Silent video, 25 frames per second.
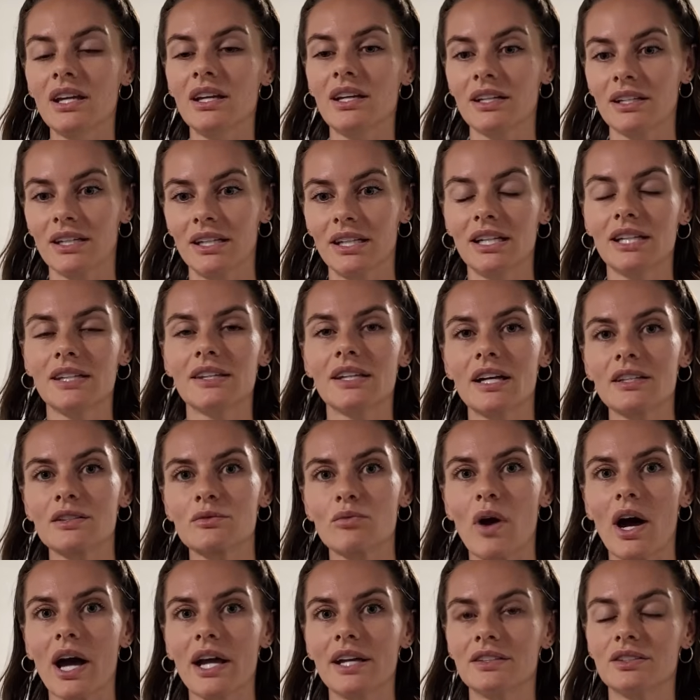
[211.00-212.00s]
Again,
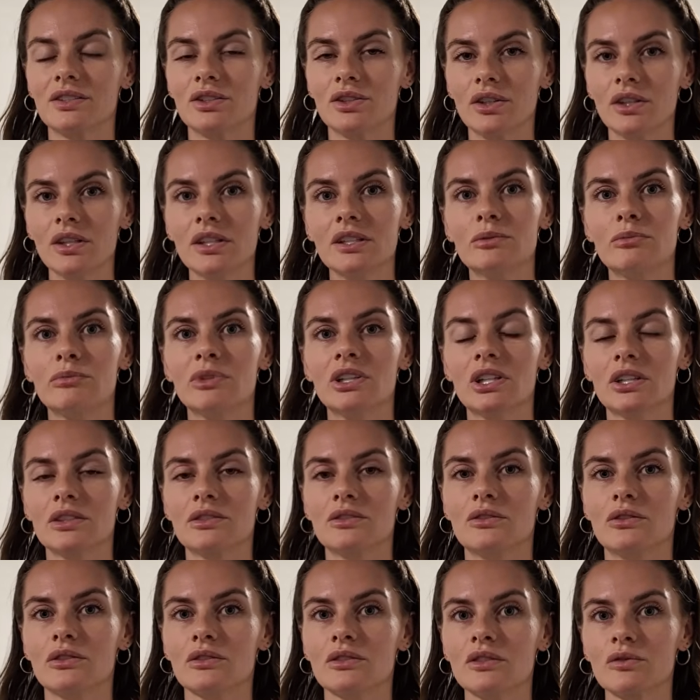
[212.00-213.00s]
that's why it's good,
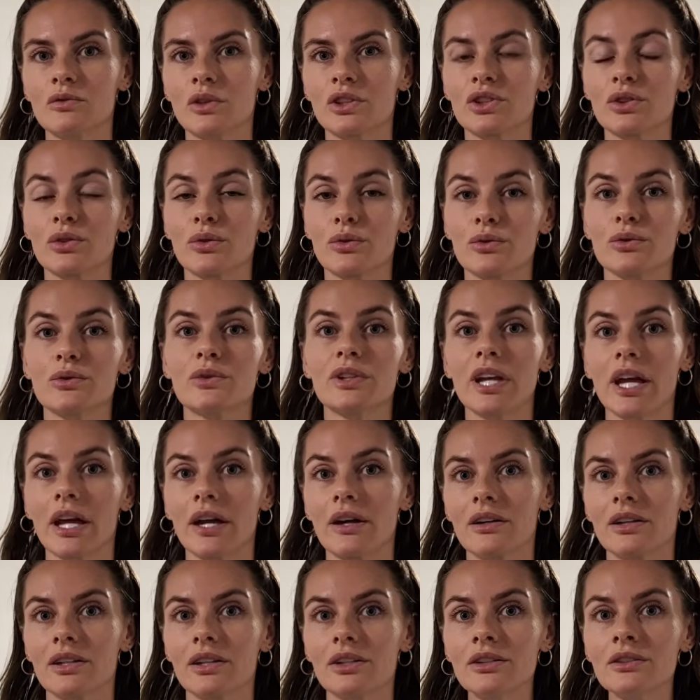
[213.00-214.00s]
because you can switch through
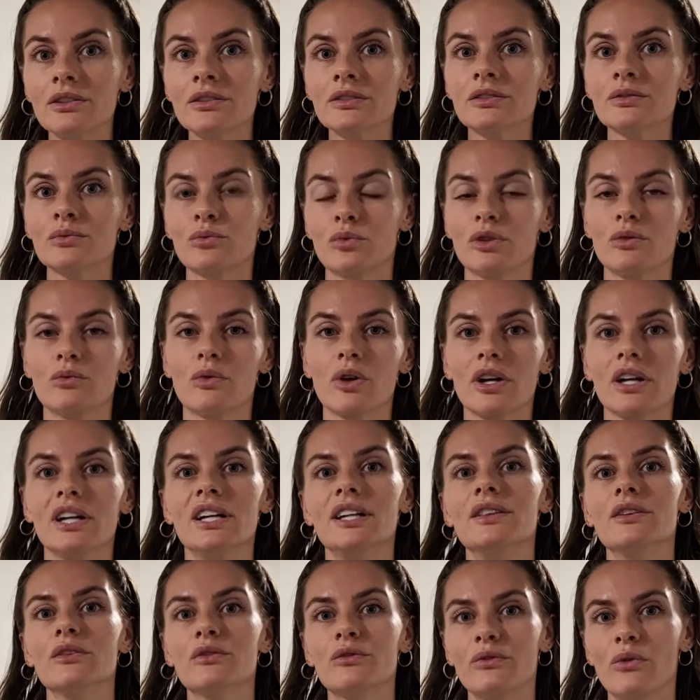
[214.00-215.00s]
carriers. We were
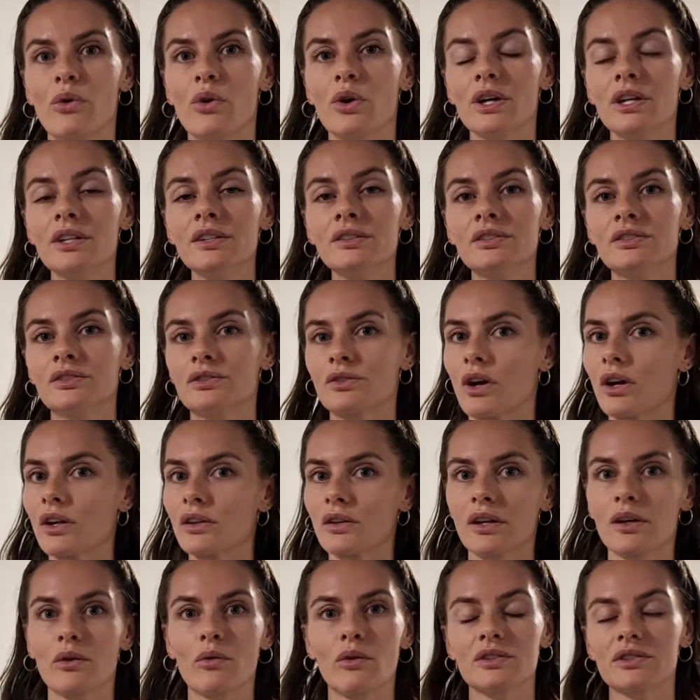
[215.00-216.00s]
in the forest.
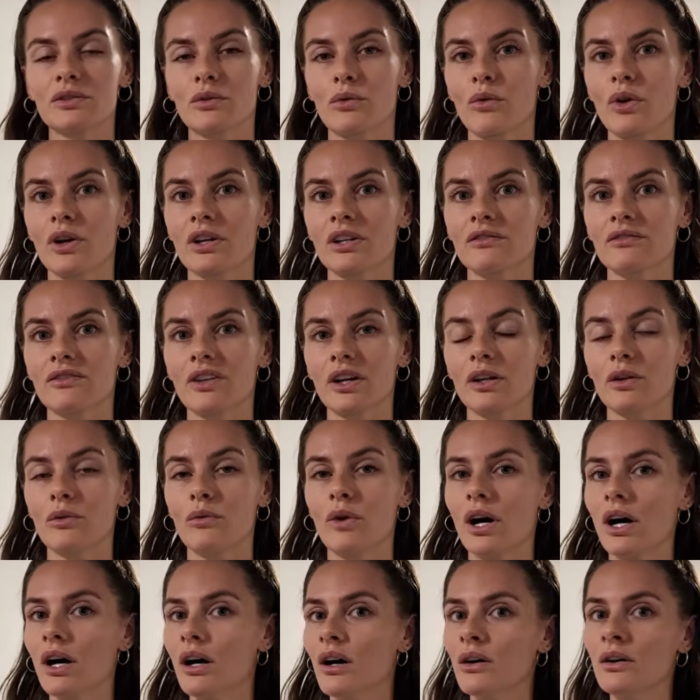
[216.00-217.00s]
Starlink wasn't working very
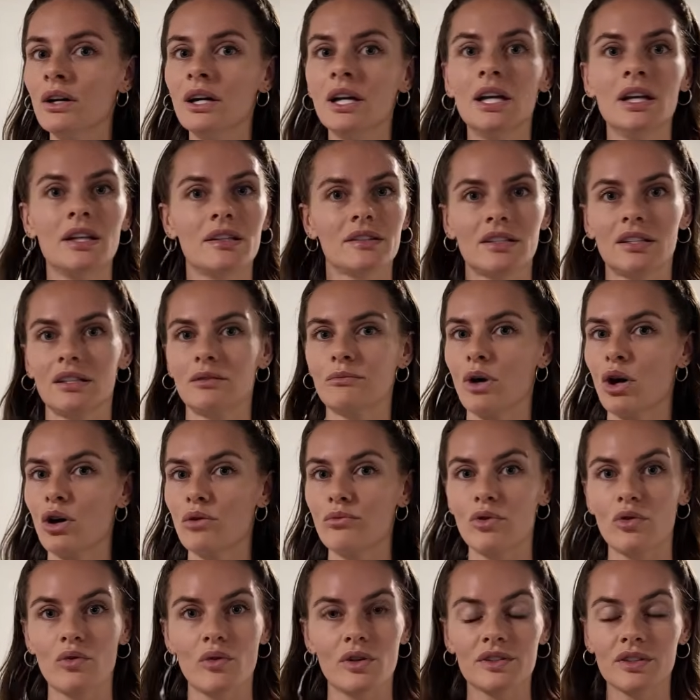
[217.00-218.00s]
well.
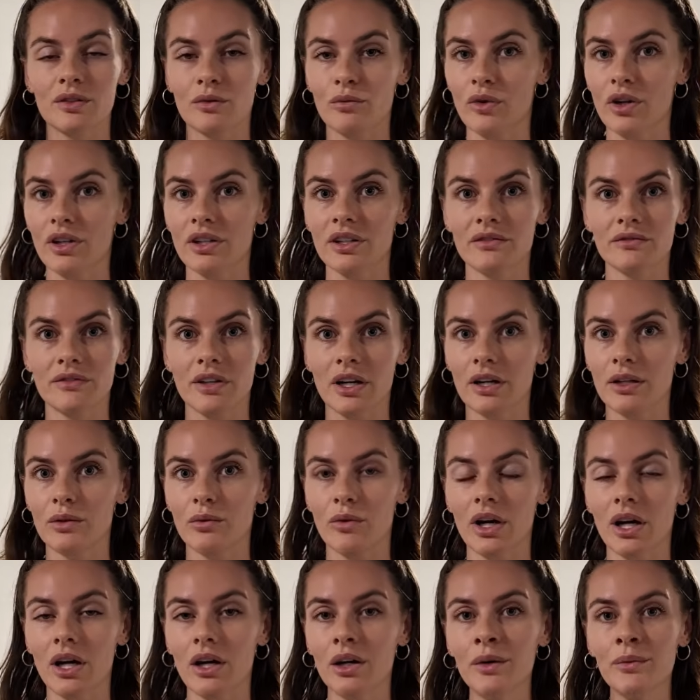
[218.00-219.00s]
T-Mobile wasn't working very
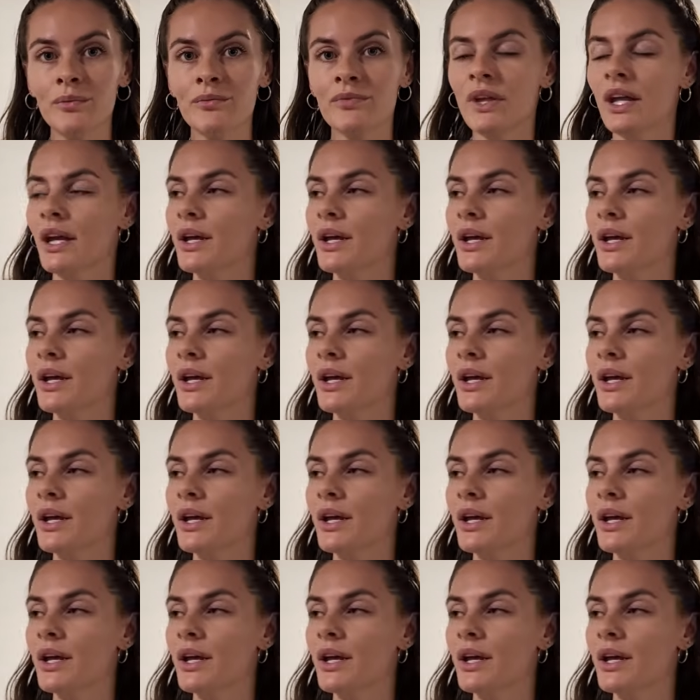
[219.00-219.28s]
well.